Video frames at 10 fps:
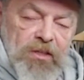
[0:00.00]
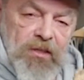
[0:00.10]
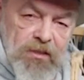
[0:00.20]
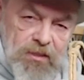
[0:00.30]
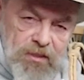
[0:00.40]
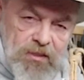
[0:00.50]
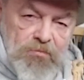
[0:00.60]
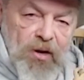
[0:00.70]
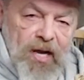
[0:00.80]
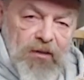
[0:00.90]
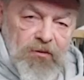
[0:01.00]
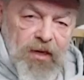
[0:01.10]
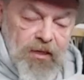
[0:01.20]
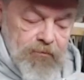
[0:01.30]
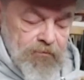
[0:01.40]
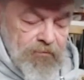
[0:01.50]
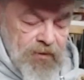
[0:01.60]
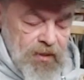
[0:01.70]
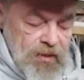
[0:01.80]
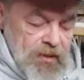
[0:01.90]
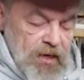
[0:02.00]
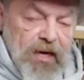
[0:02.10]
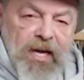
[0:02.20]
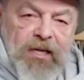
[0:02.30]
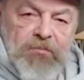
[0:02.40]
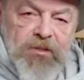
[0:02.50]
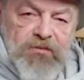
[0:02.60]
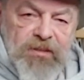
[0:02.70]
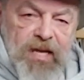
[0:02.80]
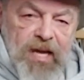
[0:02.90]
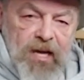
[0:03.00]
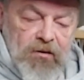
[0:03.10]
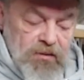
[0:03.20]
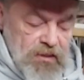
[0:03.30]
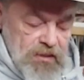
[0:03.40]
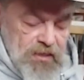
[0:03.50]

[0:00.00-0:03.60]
the rattle rein, and I can move it down